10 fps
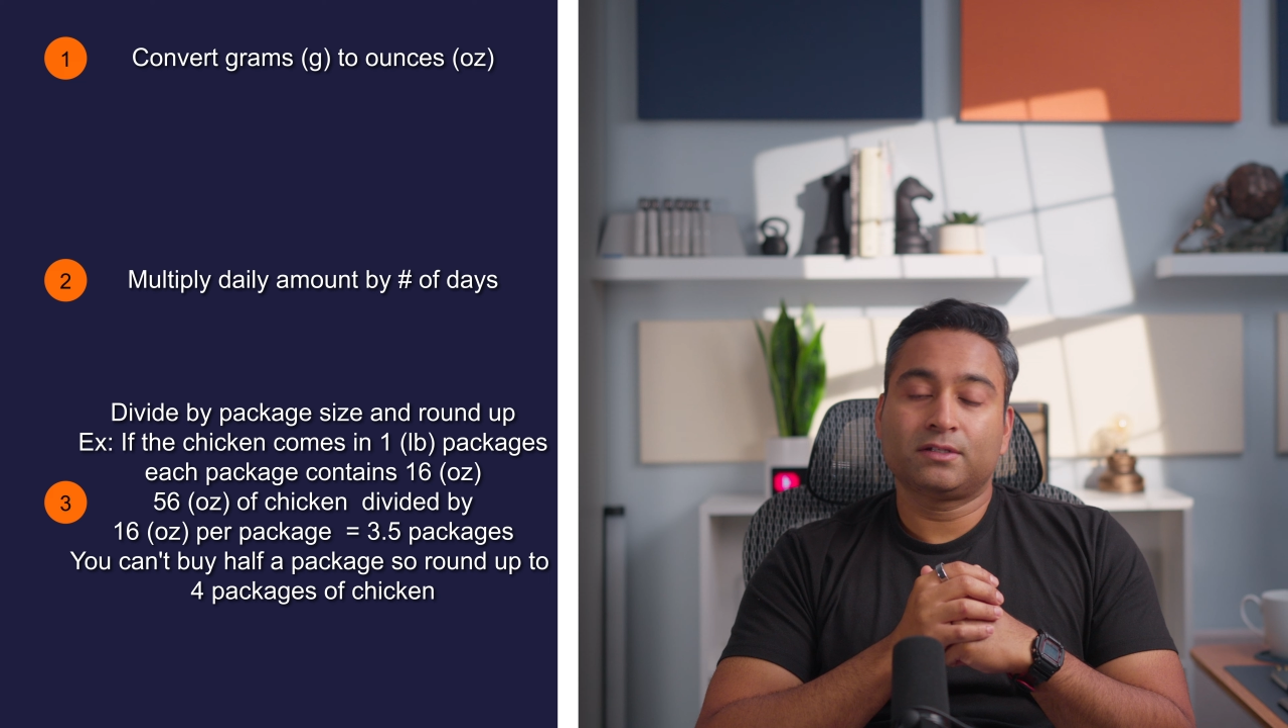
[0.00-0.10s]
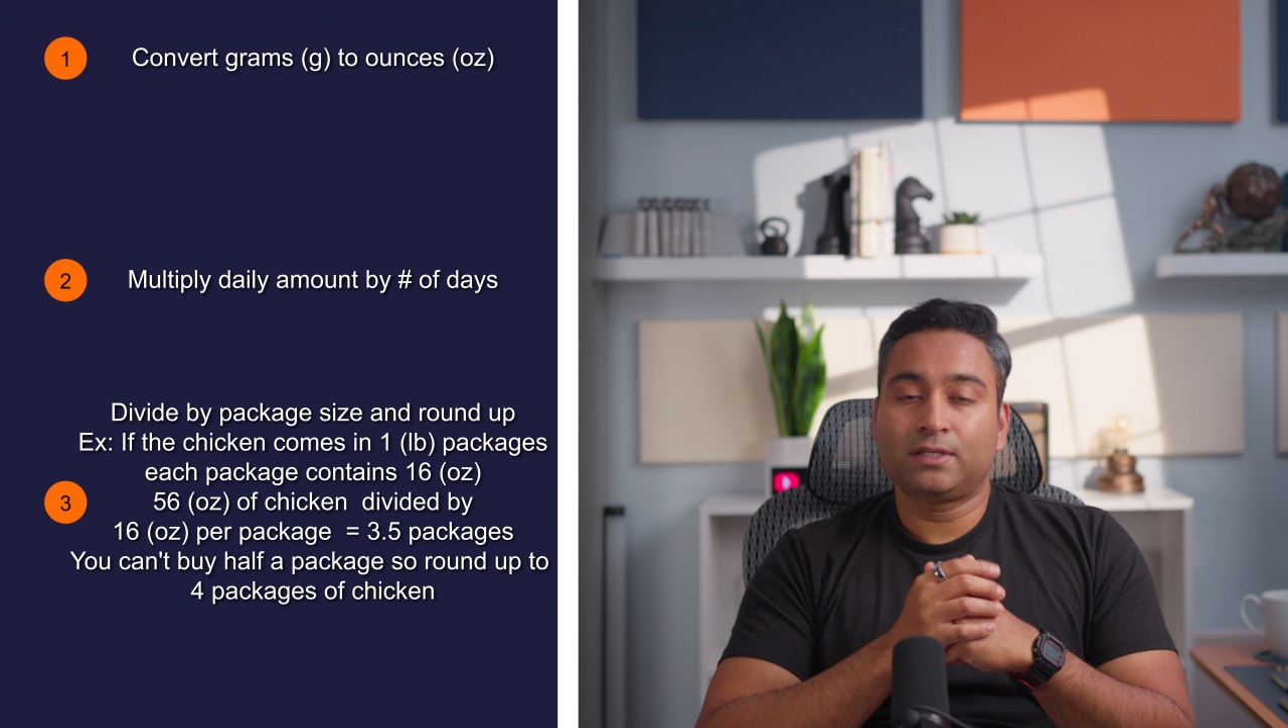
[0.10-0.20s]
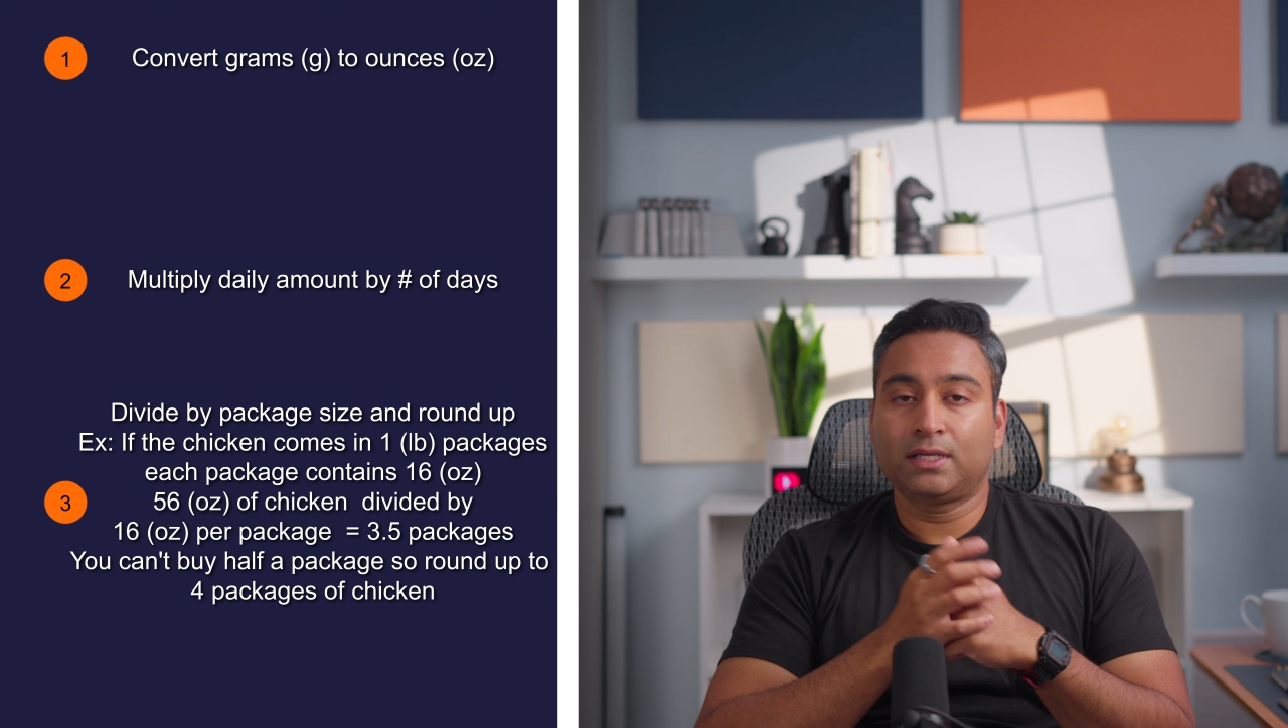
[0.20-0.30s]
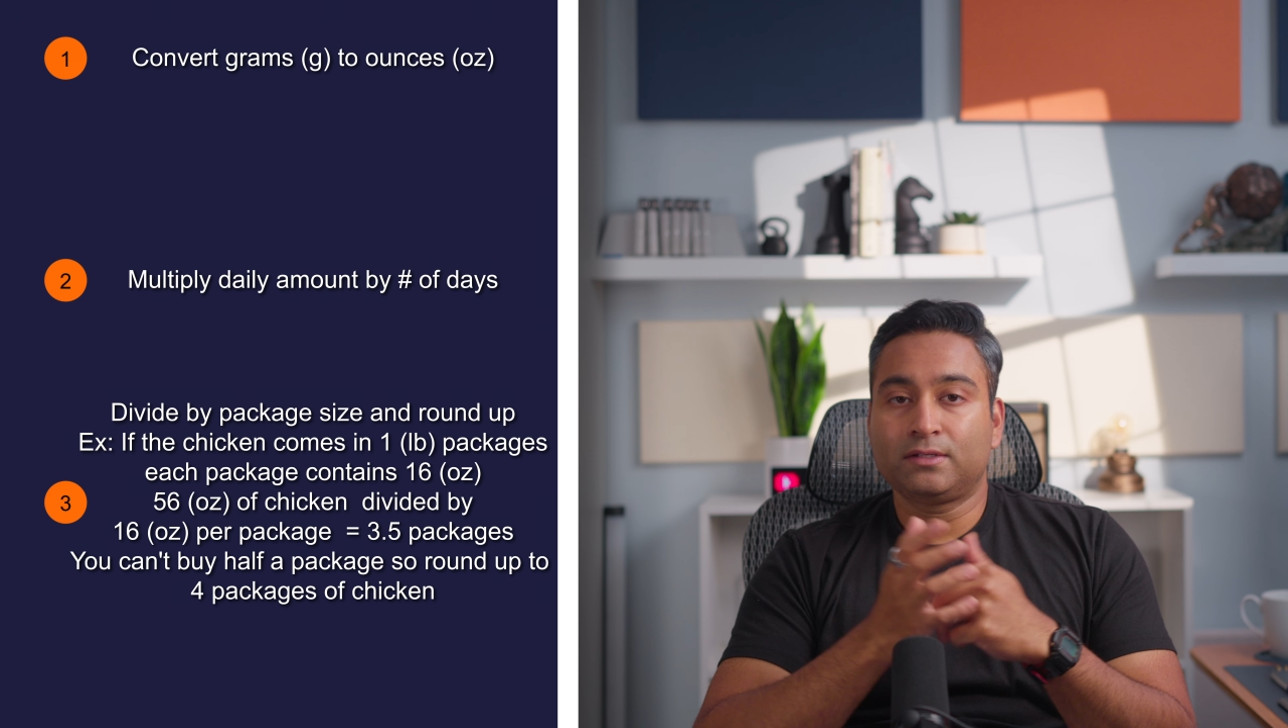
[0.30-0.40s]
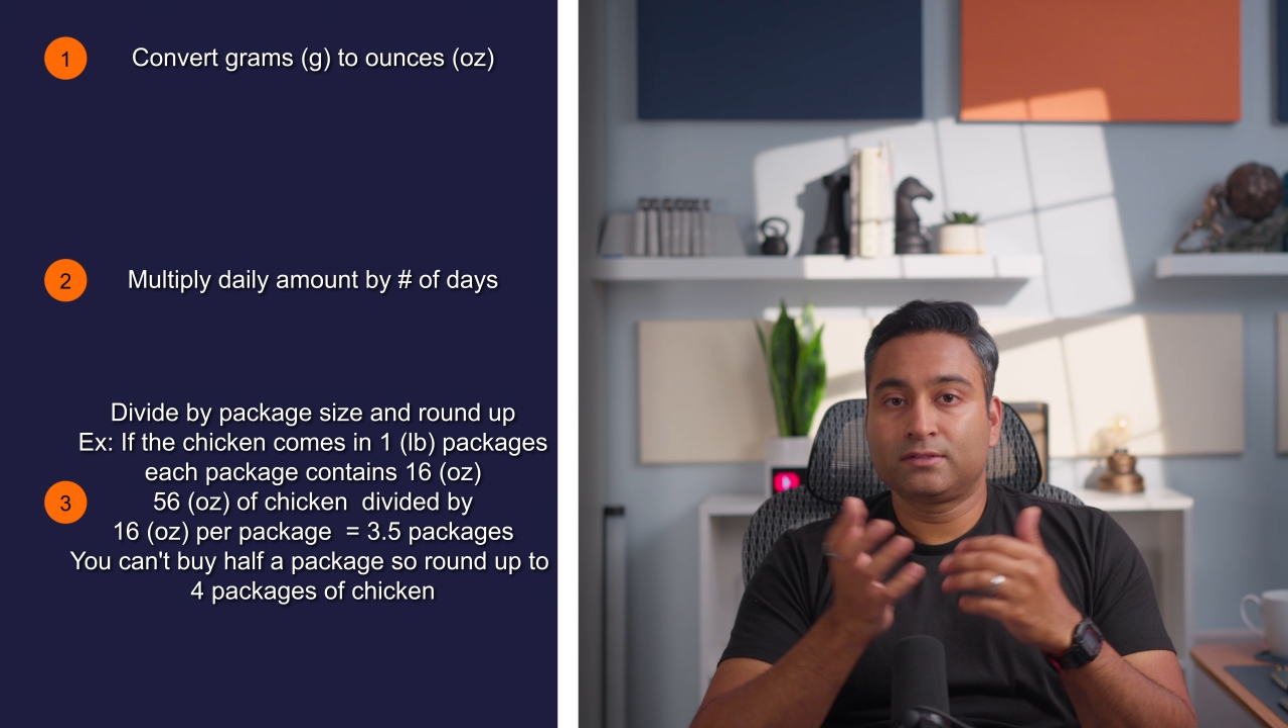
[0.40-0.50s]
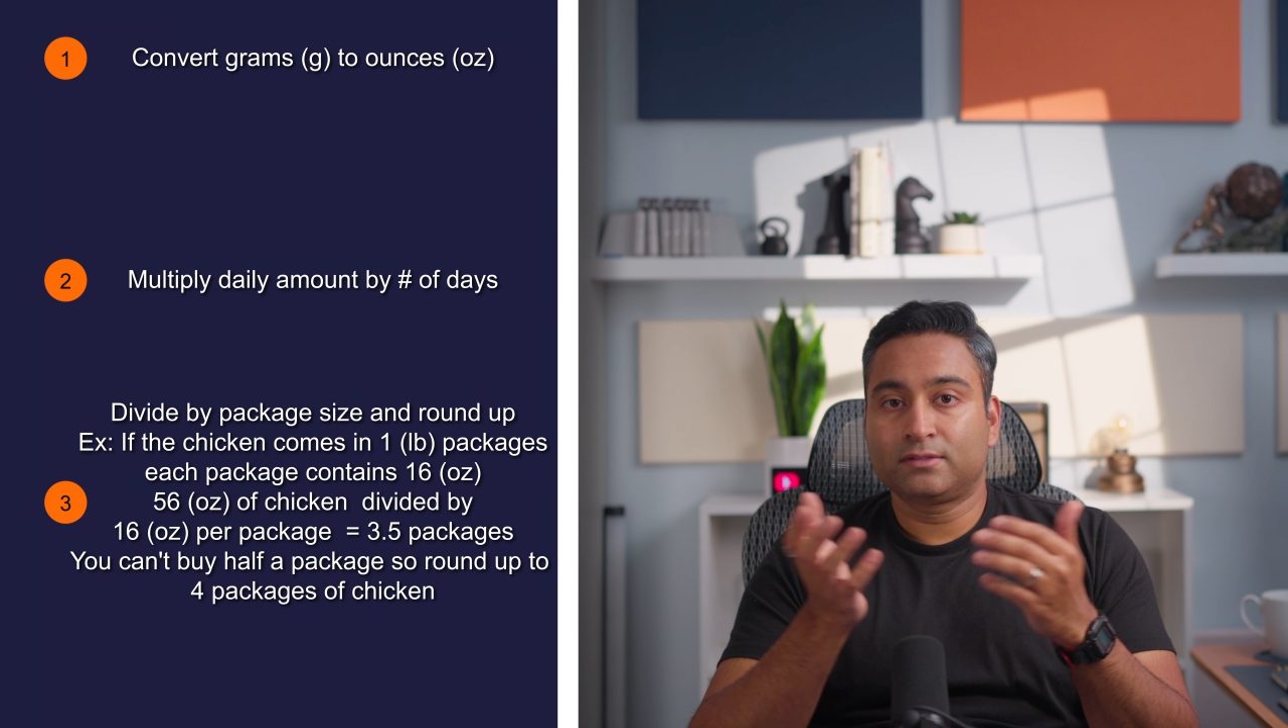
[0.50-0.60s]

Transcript: contains